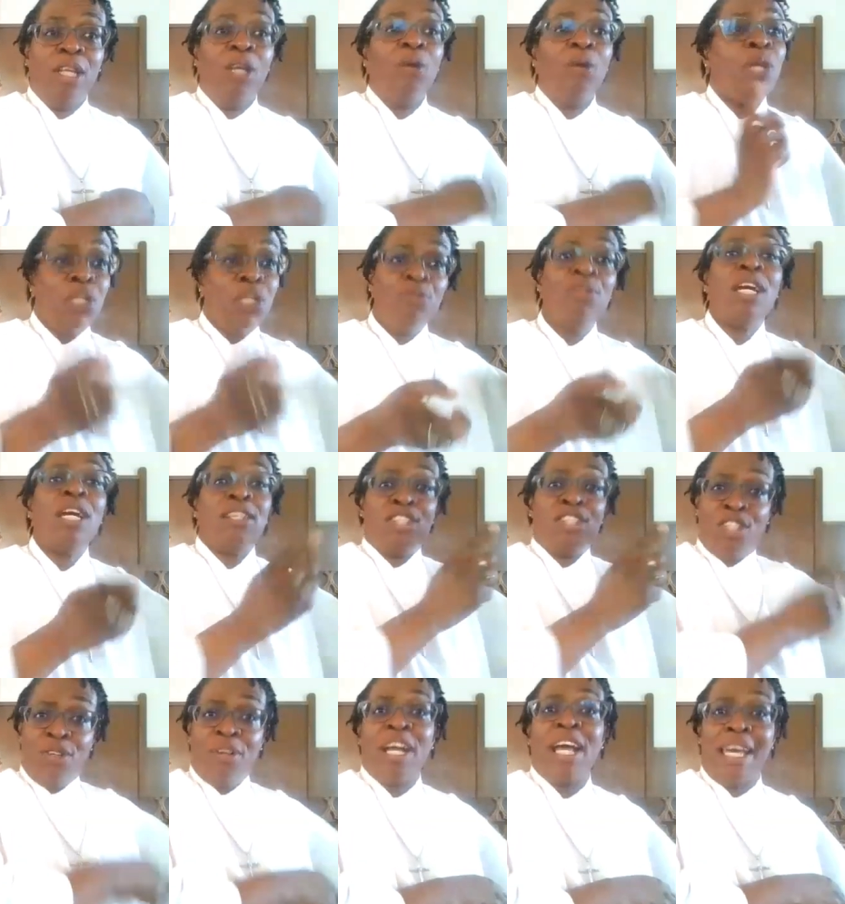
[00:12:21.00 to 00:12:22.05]
When you're not
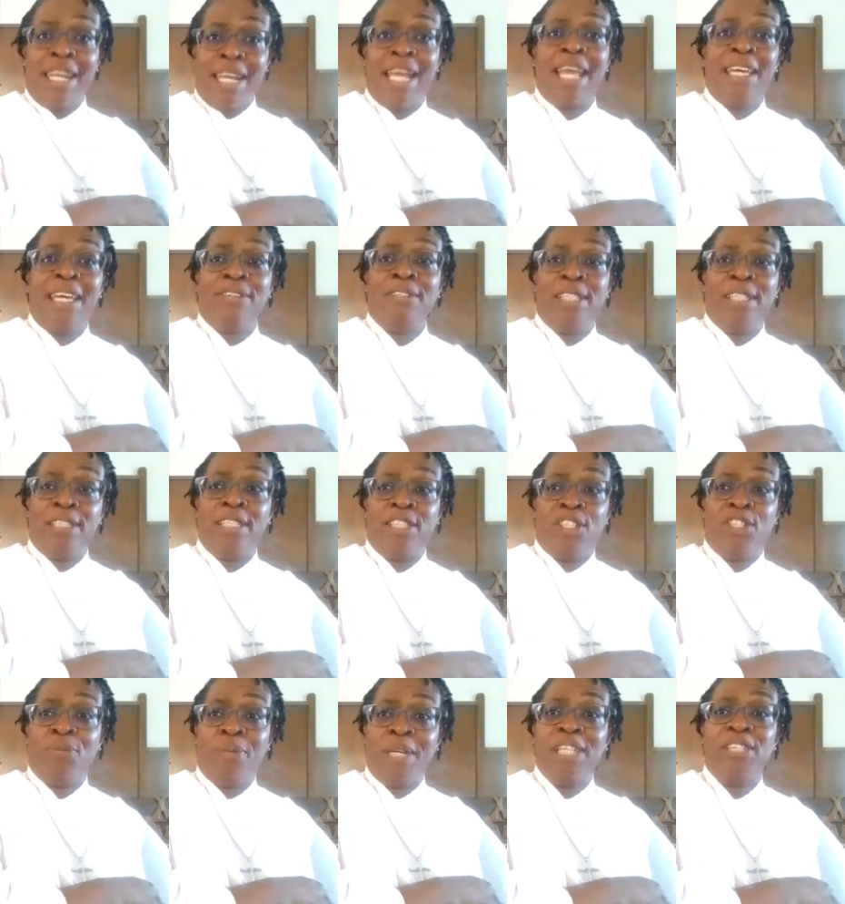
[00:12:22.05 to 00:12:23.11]
sure how to handle the
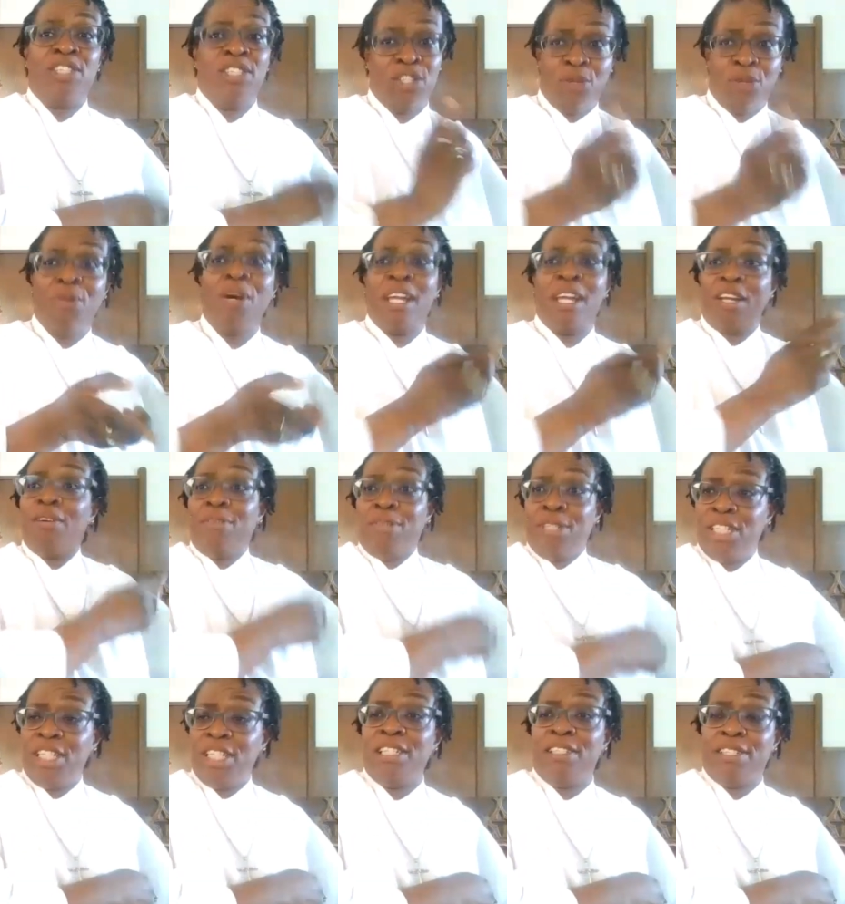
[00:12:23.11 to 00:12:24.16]
situation, you ought to go to
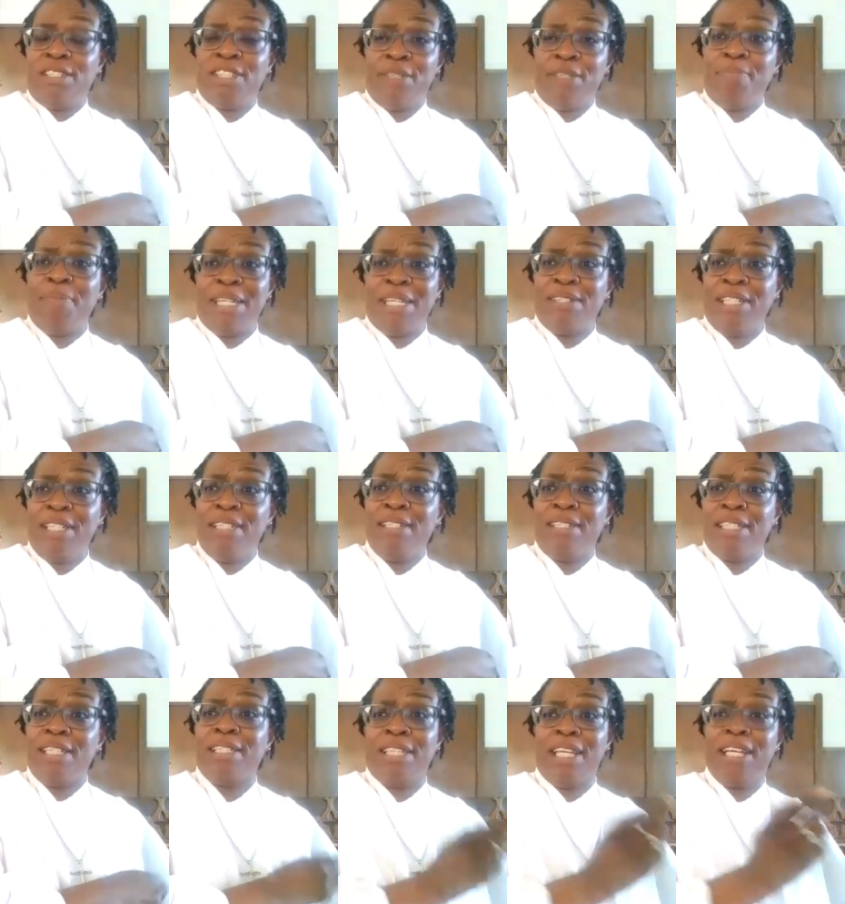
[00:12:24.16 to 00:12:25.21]
Jesus. It makes sense
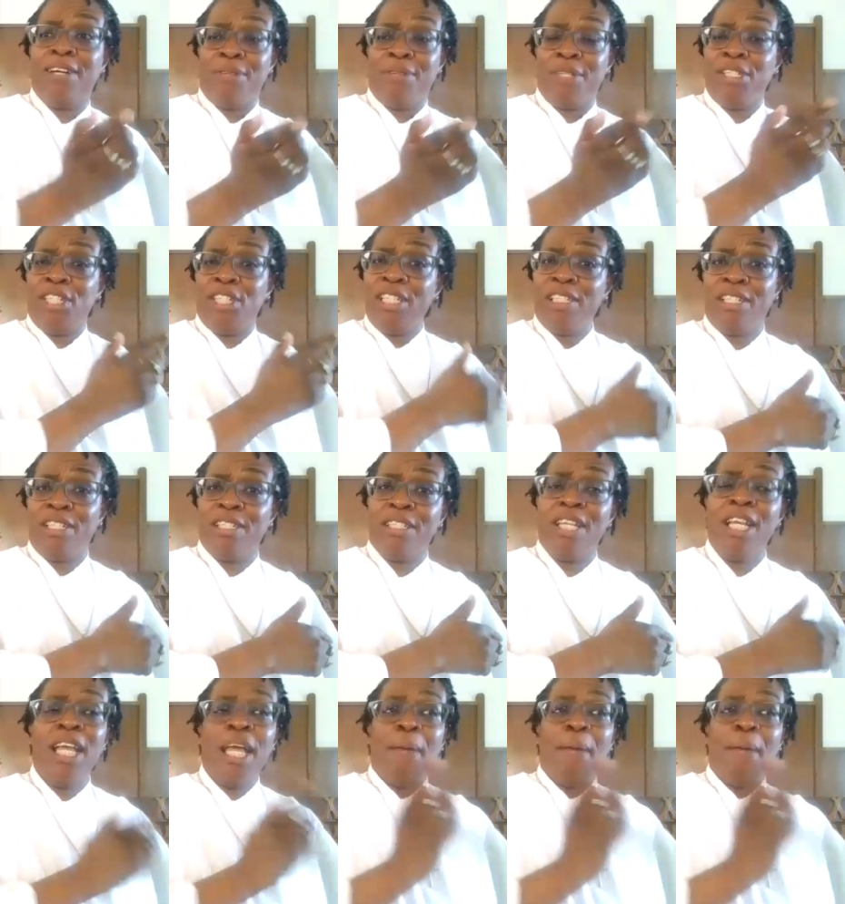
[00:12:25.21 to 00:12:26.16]
that they go to Jesus.